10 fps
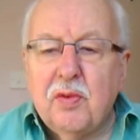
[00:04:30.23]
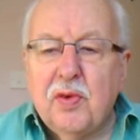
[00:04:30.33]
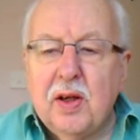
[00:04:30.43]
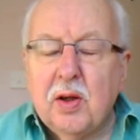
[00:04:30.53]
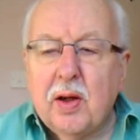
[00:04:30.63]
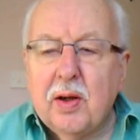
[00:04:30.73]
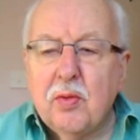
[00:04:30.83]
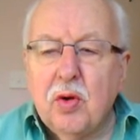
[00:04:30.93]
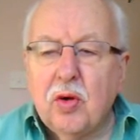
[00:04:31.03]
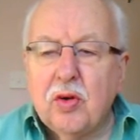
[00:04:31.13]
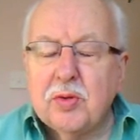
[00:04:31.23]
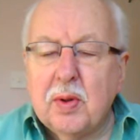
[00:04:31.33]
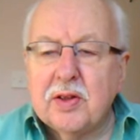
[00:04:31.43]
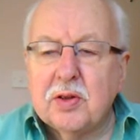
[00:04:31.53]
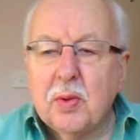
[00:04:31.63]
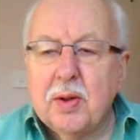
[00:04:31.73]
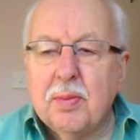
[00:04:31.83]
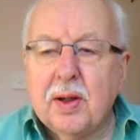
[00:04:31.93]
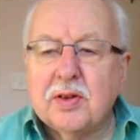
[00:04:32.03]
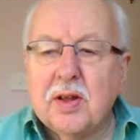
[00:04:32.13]
and feeling quite raw as well as the
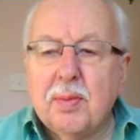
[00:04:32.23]
wind picks